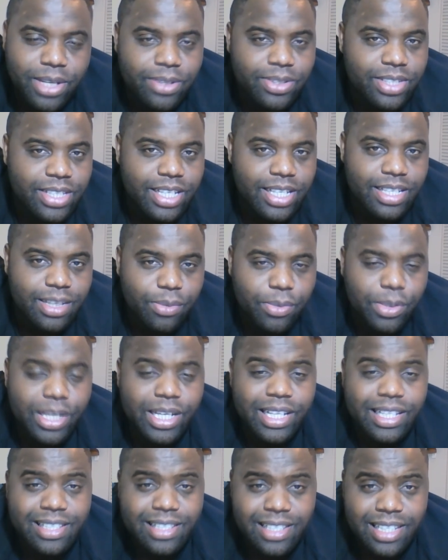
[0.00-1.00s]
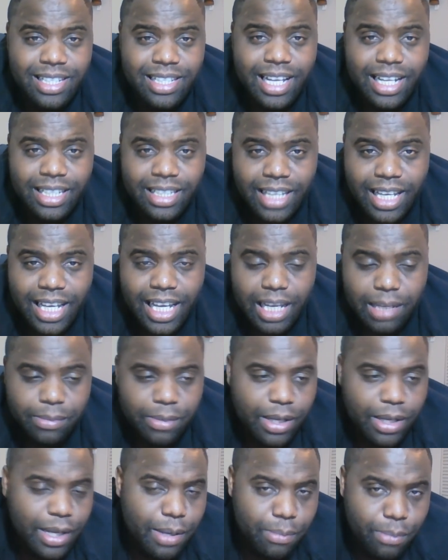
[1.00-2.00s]
out and says that we can see that game
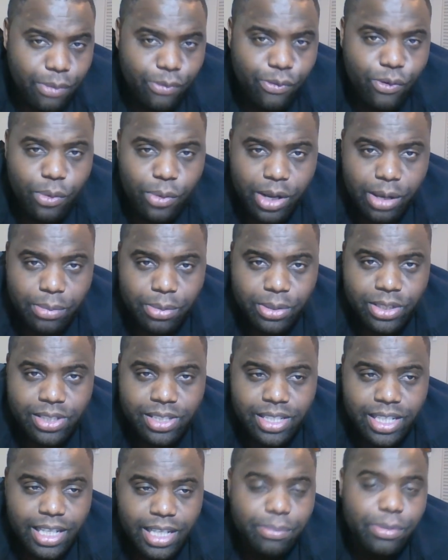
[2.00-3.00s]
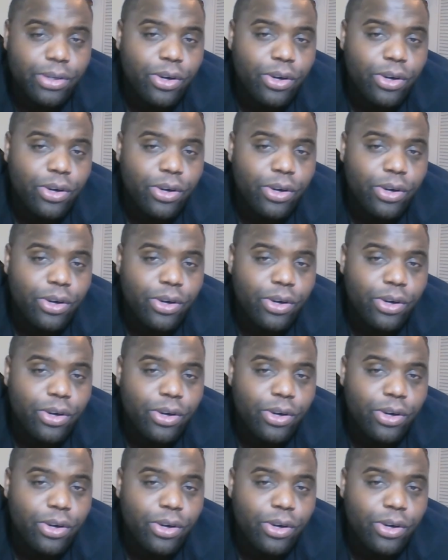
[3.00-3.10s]
before we're able to see it.